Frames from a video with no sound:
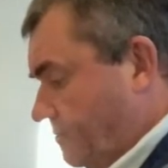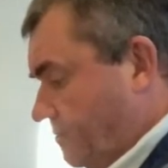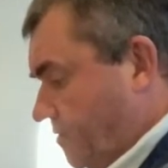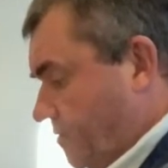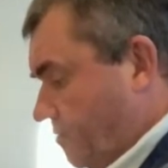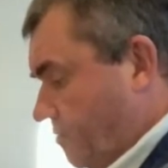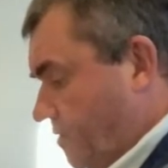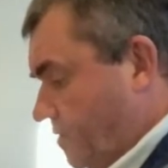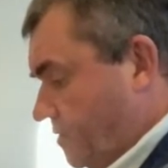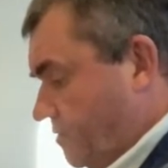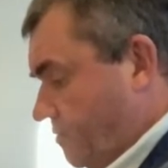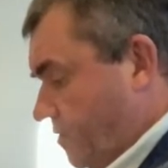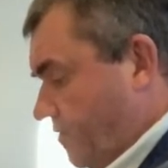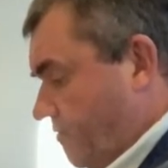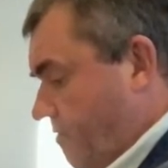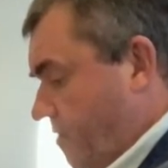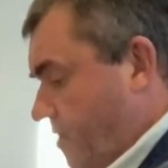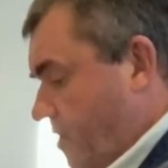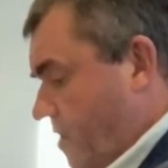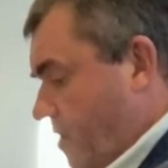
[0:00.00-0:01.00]
once we've
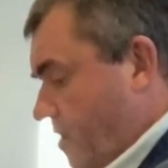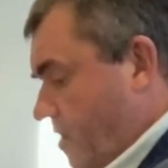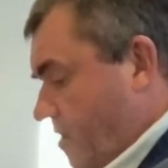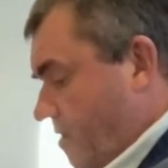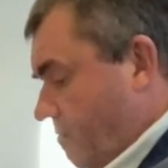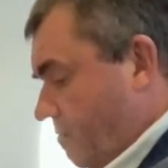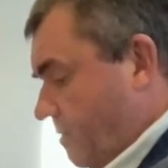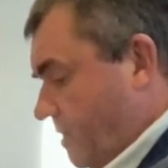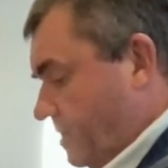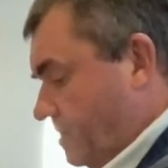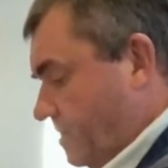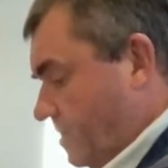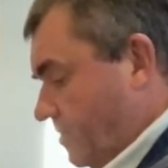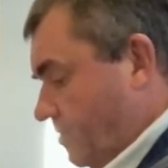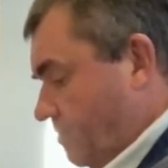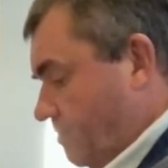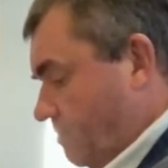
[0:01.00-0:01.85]
mixed it all